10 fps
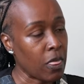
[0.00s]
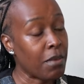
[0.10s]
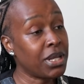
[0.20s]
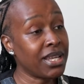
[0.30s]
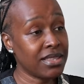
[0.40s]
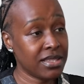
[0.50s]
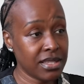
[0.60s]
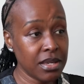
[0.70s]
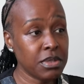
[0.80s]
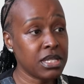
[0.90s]
But at the
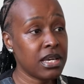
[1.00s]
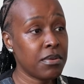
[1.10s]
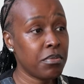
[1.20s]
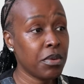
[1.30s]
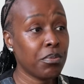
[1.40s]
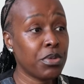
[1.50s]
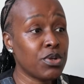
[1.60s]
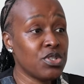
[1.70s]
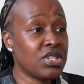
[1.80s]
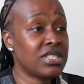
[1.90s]
same time,
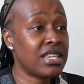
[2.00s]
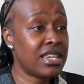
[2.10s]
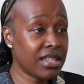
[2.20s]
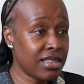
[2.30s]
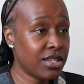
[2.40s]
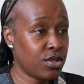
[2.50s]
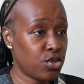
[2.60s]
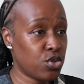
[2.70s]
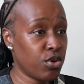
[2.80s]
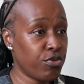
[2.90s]
because she has nothing to
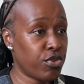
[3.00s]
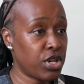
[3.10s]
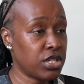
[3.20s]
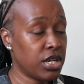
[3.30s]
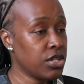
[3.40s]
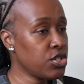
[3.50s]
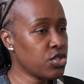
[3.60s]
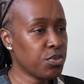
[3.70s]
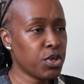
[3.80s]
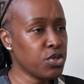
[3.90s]
show for it, she's
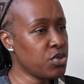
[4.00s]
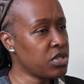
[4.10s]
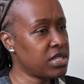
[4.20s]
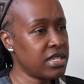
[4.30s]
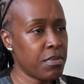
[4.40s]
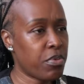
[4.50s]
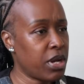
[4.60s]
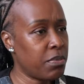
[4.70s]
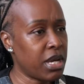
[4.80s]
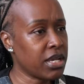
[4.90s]
supposed to snap
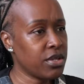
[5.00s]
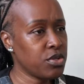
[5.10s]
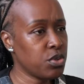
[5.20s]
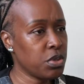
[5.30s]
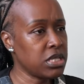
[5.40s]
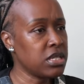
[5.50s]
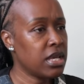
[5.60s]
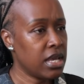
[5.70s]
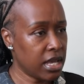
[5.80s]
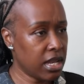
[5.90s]
right back into it,
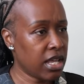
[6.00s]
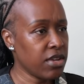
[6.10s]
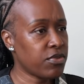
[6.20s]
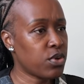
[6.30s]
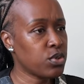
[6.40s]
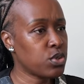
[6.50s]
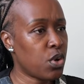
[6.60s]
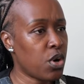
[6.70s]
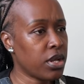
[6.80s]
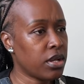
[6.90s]
and life goes
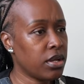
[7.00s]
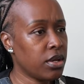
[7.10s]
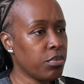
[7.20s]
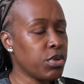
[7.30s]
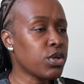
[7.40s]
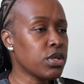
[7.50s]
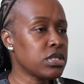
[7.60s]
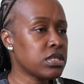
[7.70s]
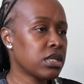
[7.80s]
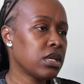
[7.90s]
on.
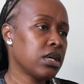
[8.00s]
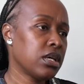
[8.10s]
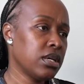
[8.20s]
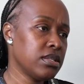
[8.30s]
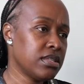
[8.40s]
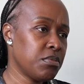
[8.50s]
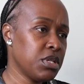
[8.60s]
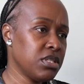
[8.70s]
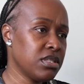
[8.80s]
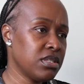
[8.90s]
Because in some
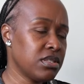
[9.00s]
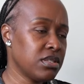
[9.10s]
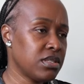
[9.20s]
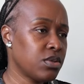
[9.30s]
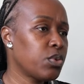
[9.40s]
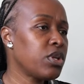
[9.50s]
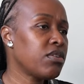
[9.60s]
instances,